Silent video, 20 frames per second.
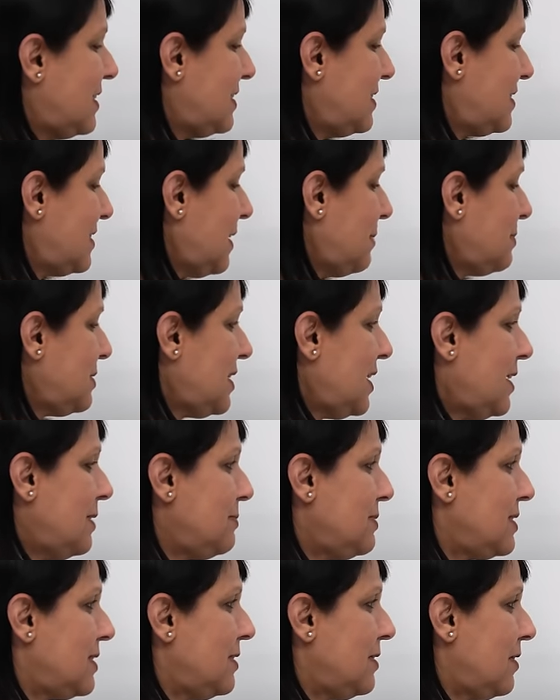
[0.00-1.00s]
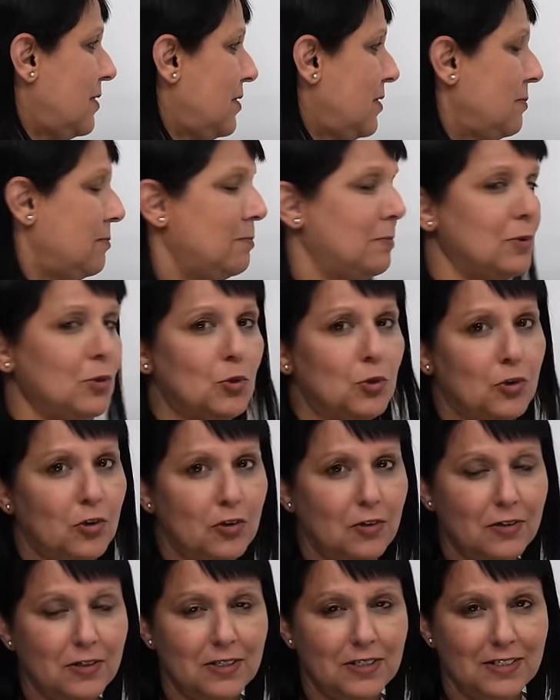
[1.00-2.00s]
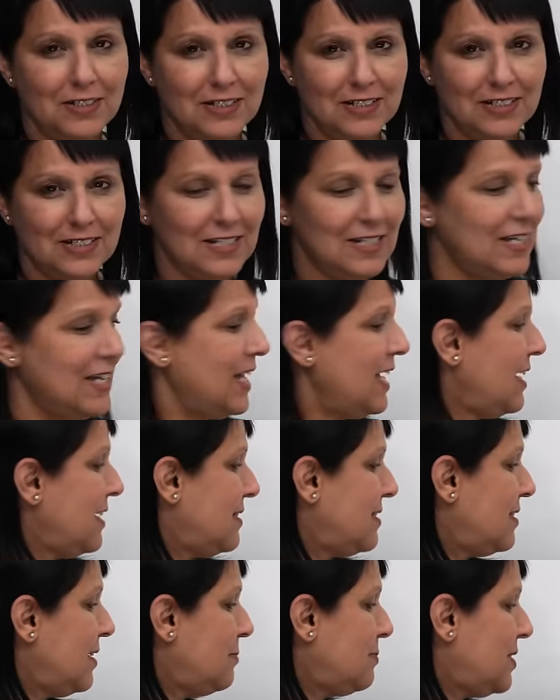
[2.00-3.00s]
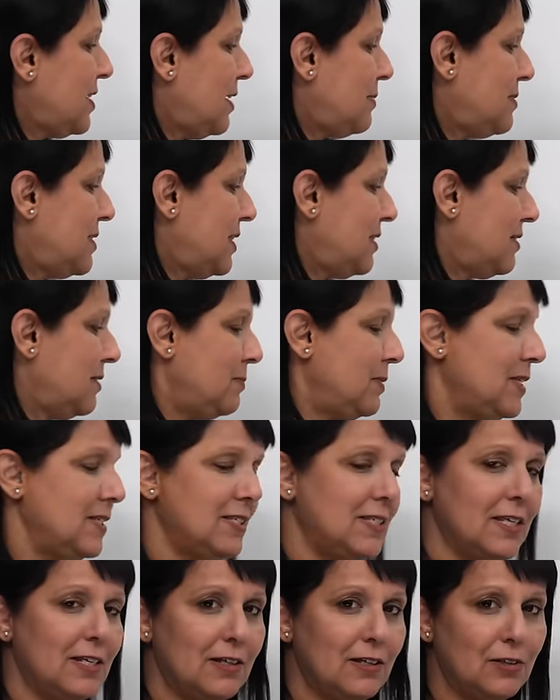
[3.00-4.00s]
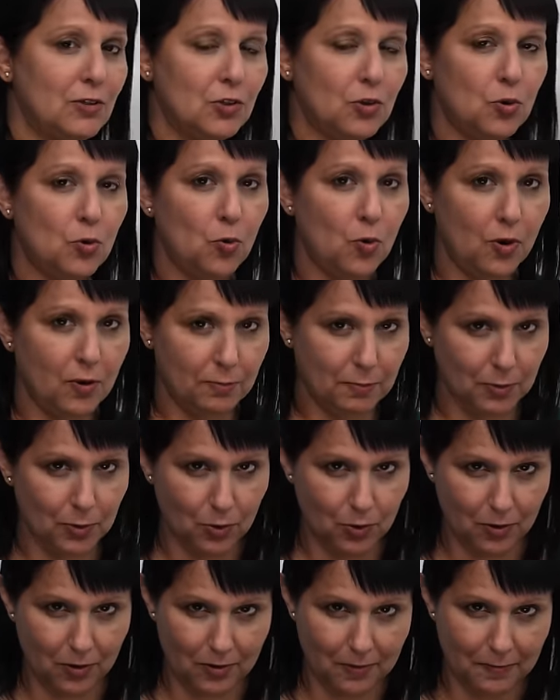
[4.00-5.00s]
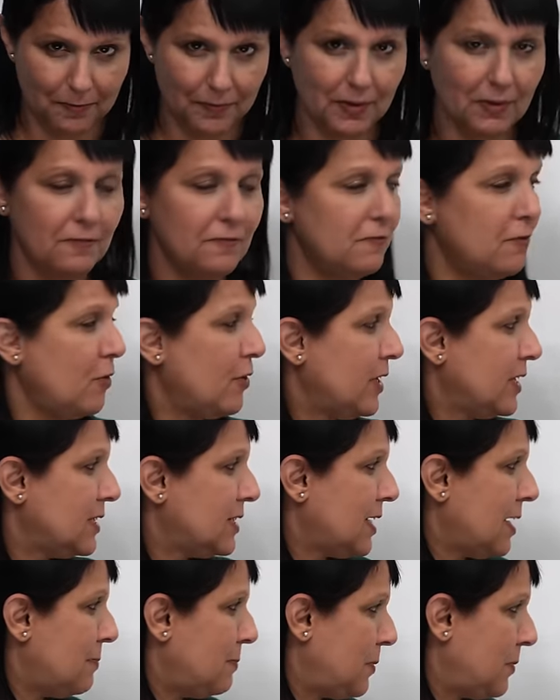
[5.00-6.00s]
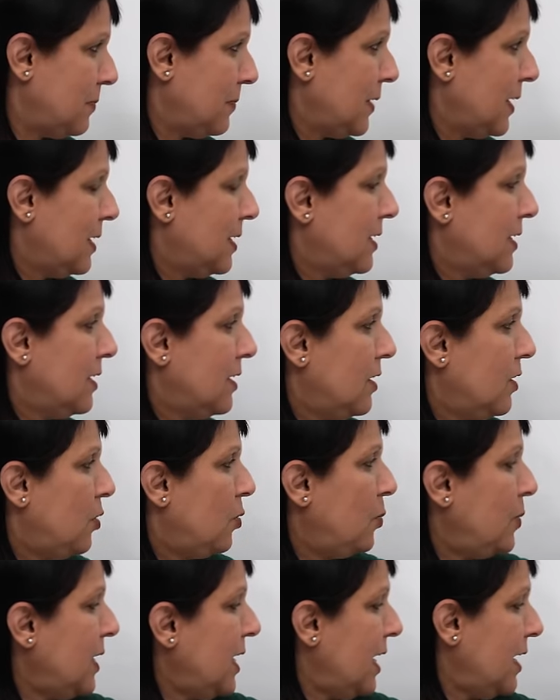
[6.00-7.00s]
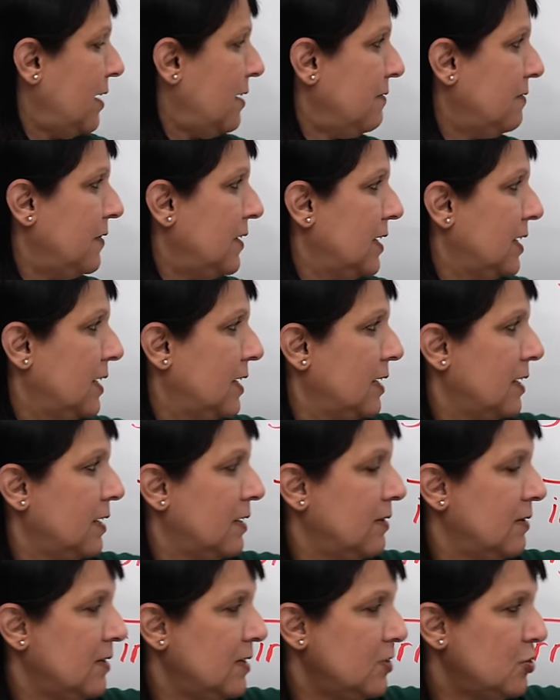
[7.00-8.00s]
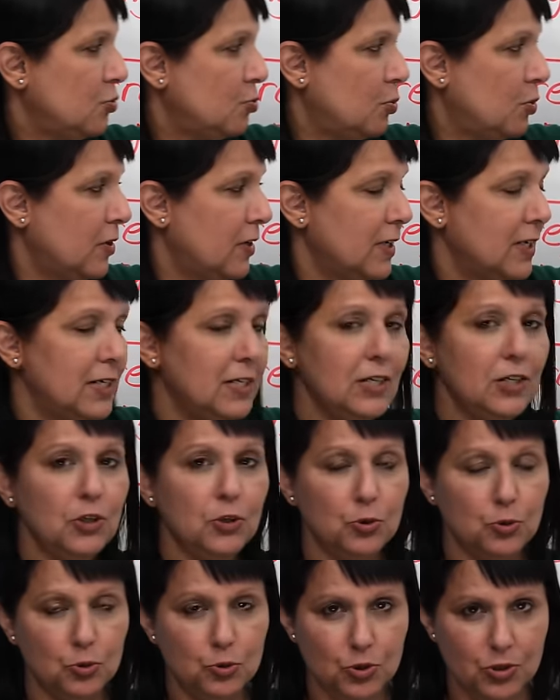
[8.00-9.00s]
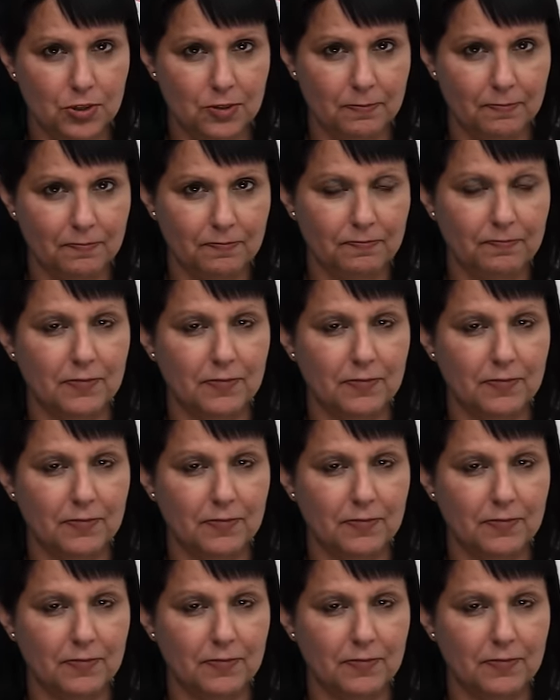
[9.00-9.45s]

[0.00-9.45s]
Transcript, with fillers: sometimes they're plural, and sometimes they could be singular or plural. For example, we have this word news.